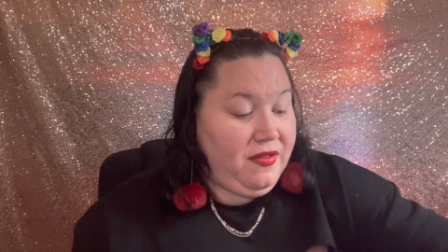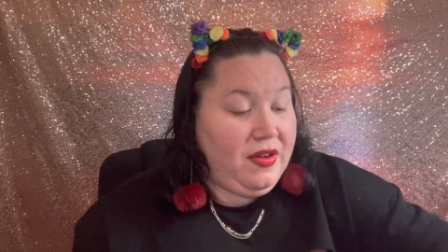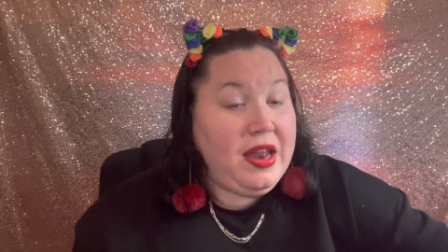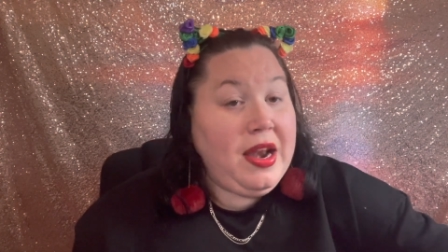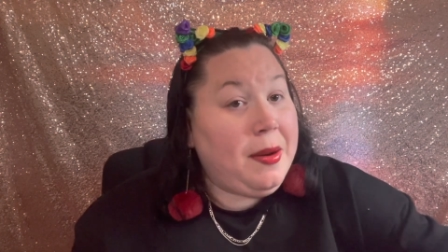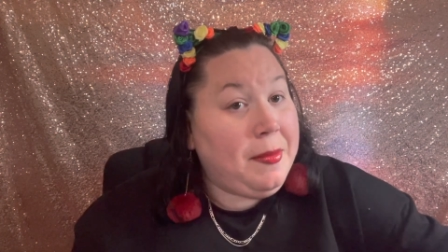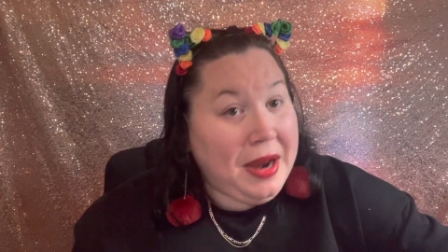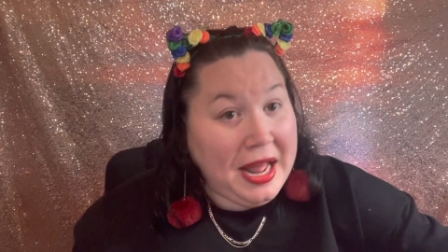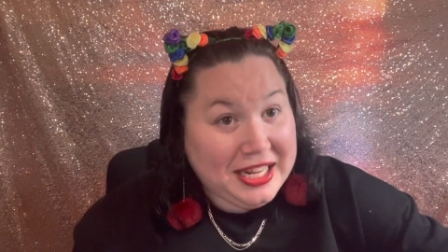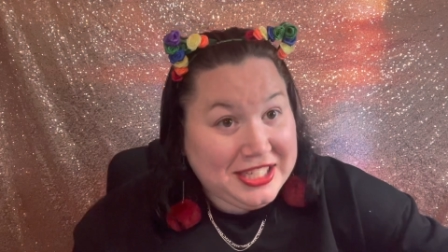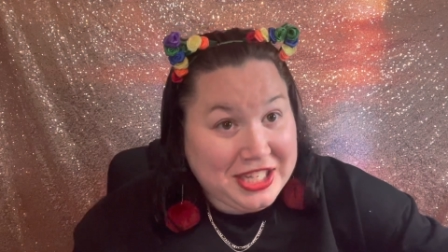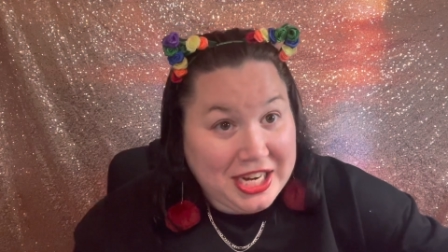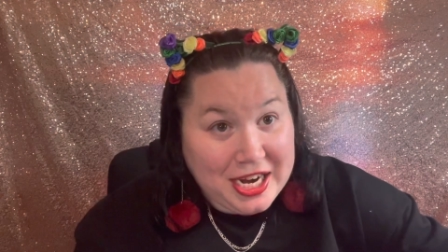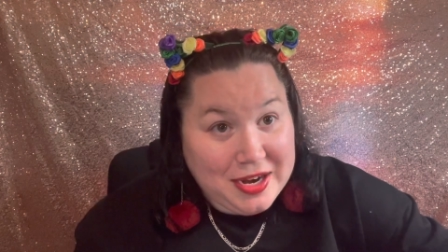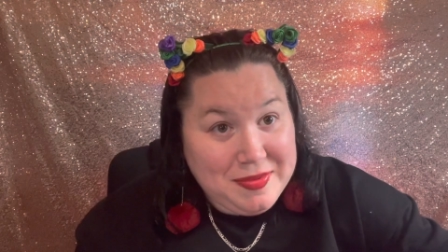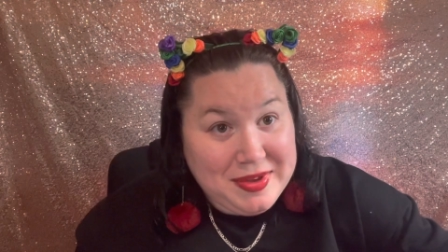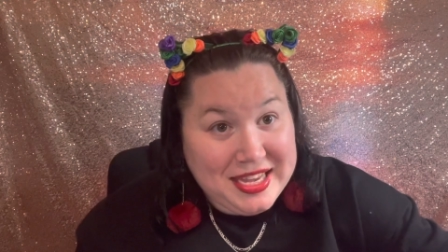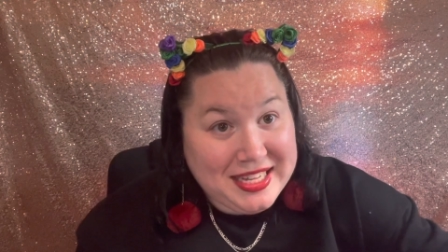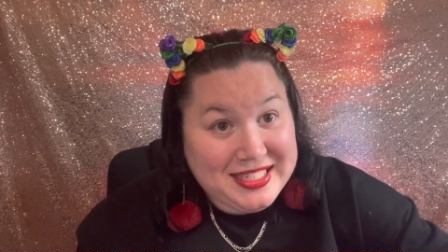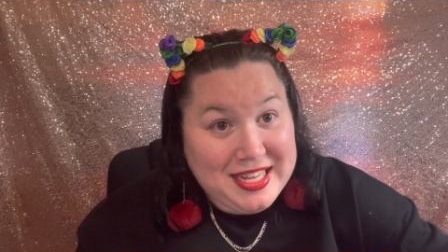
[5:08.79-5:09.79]
and I'm not trying to
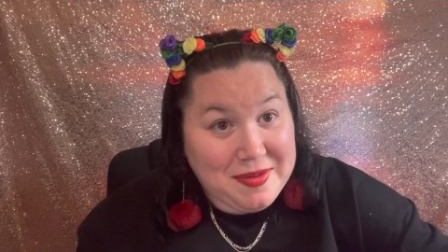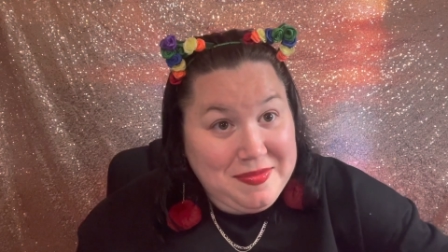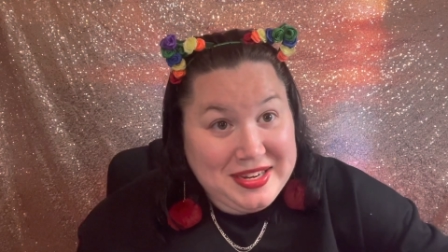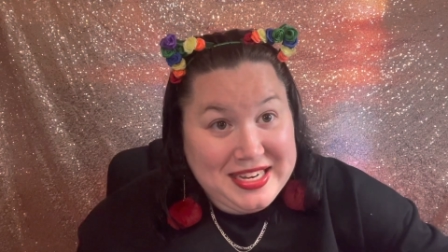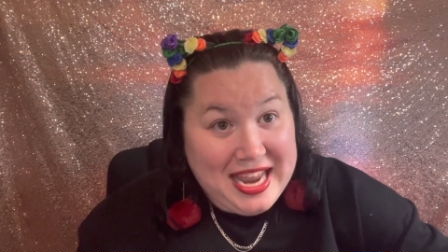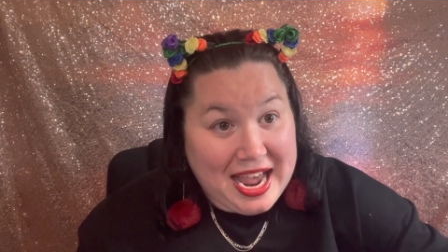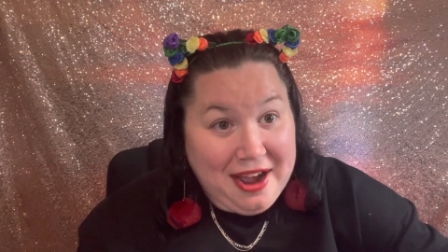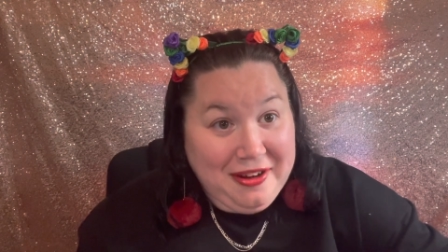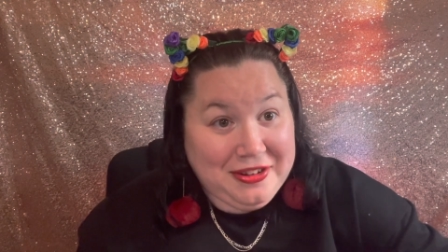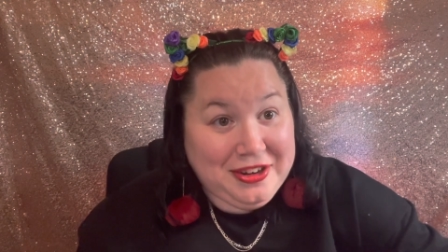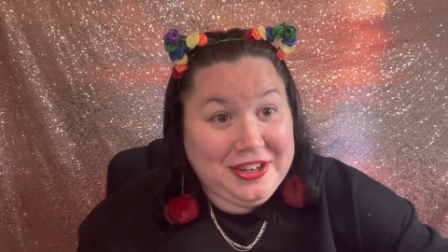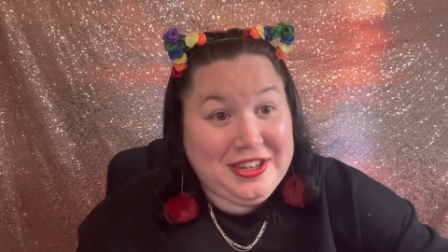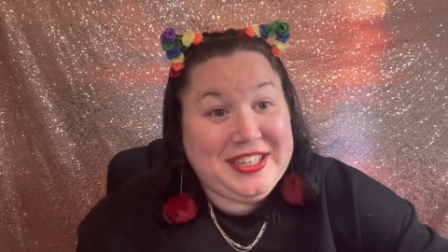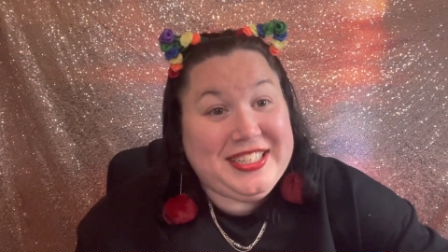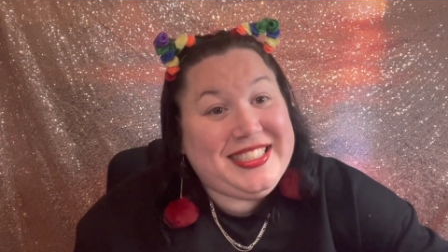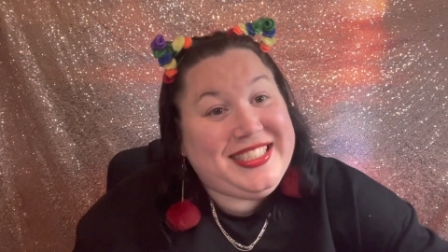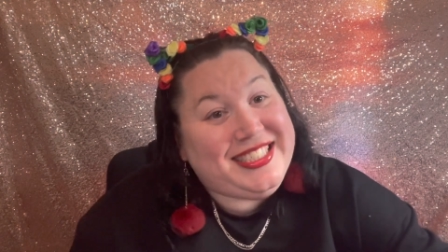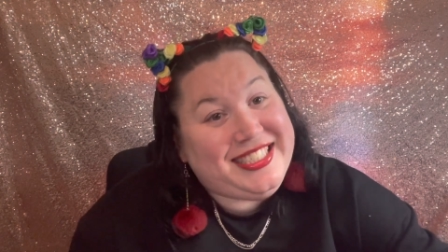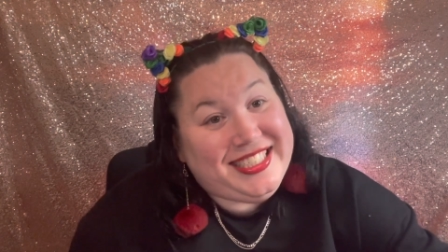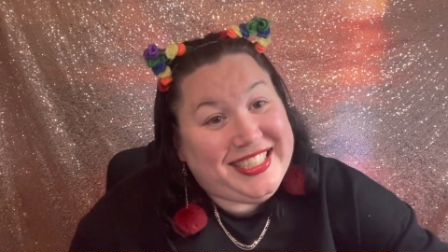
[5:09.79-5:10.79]
be a Debbie Downer.
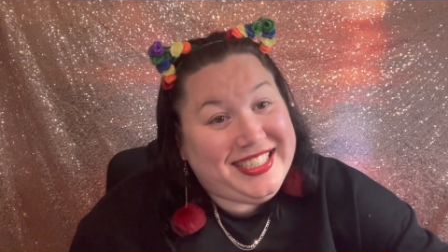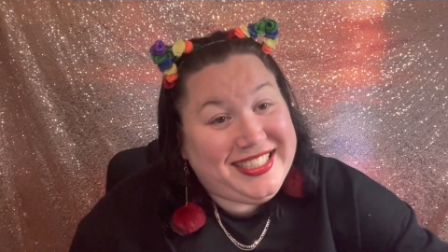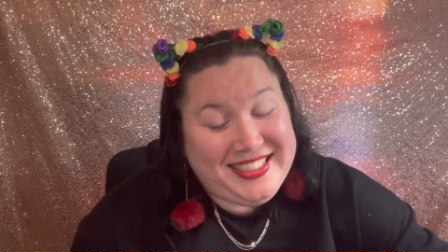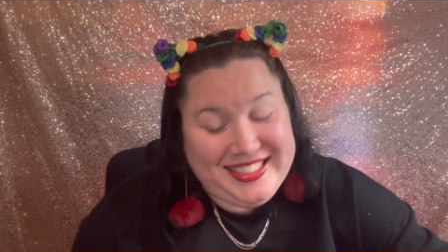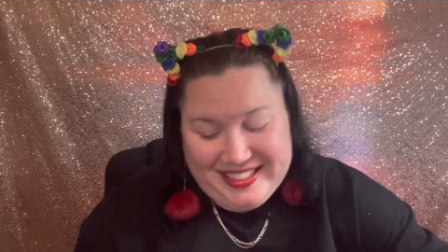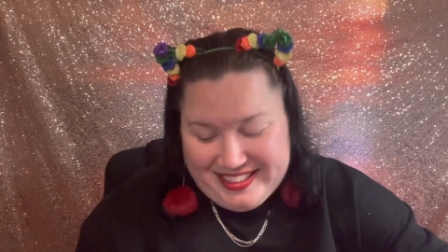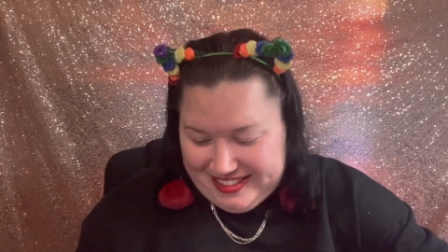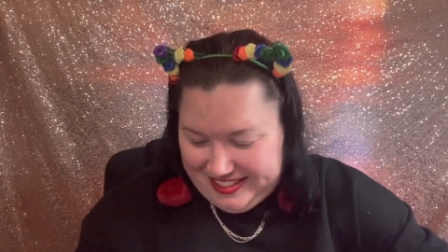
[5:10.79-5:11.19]
It's just,